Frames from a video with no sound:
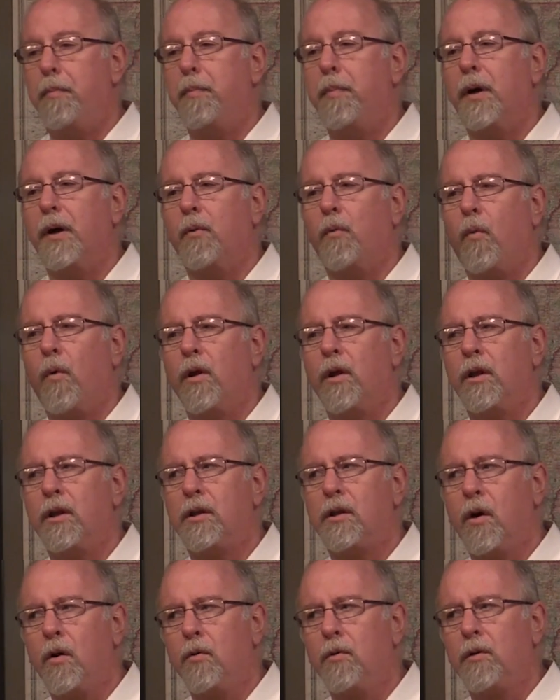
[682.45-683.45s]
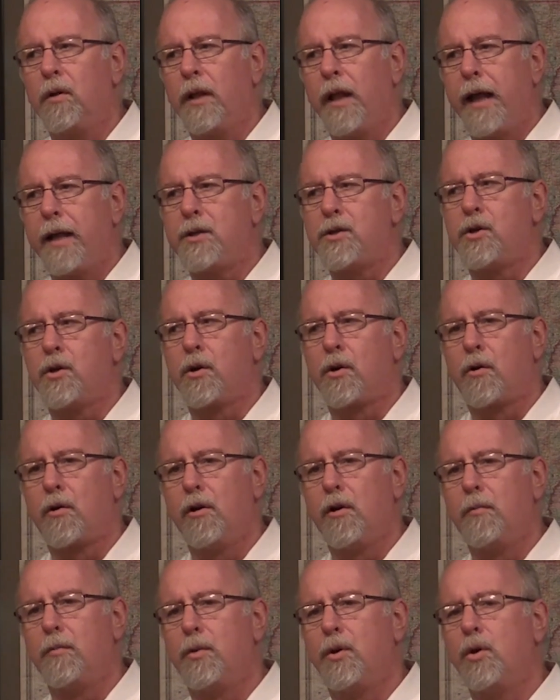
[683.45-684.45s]
But don't let your
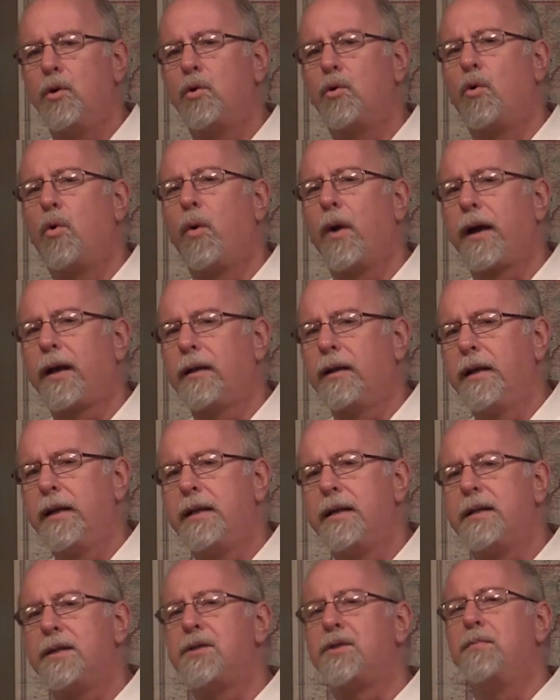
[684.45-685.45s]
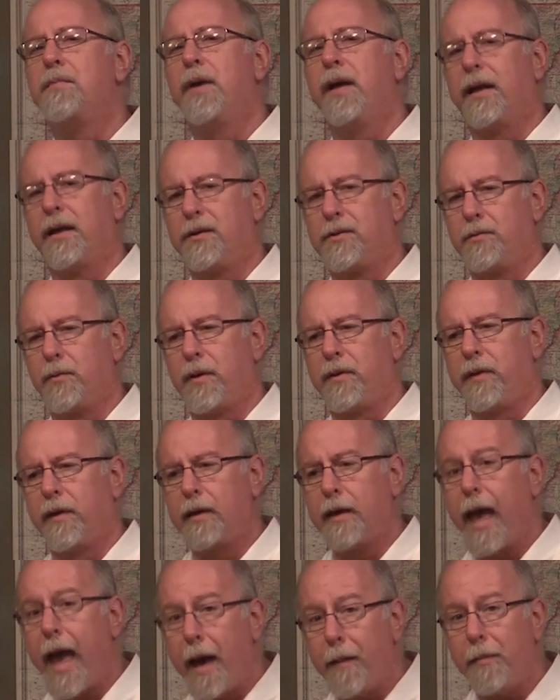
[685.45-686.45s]
group too quickly dismiss with the
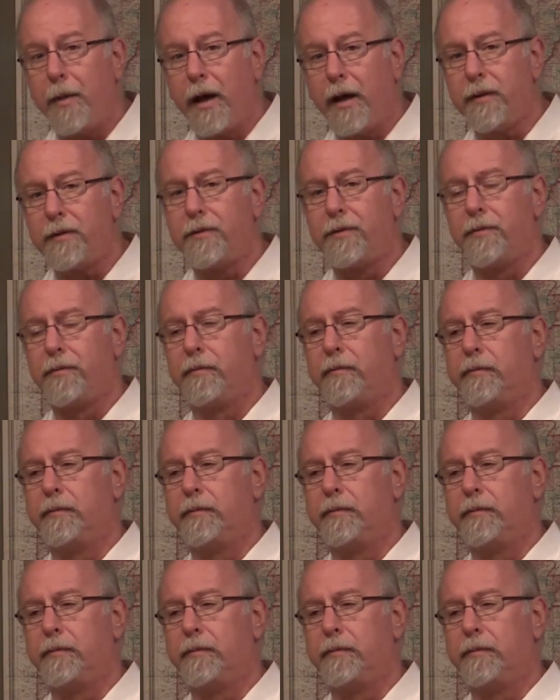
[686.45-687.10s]
yeah buts